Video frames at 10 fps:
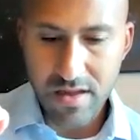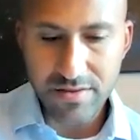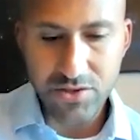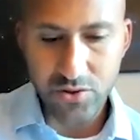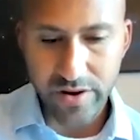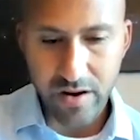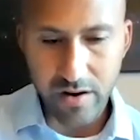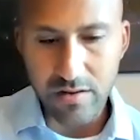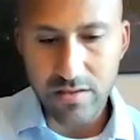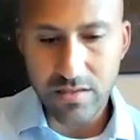the
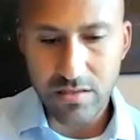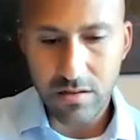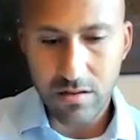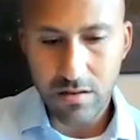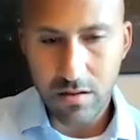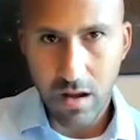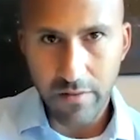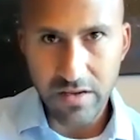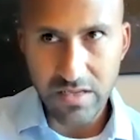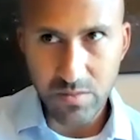triggers
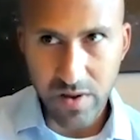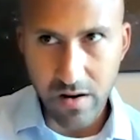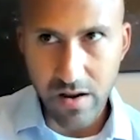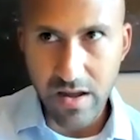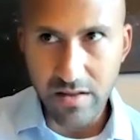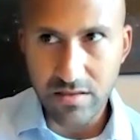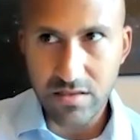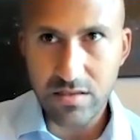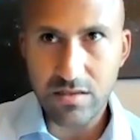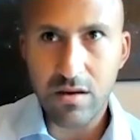of
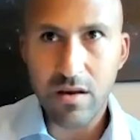experience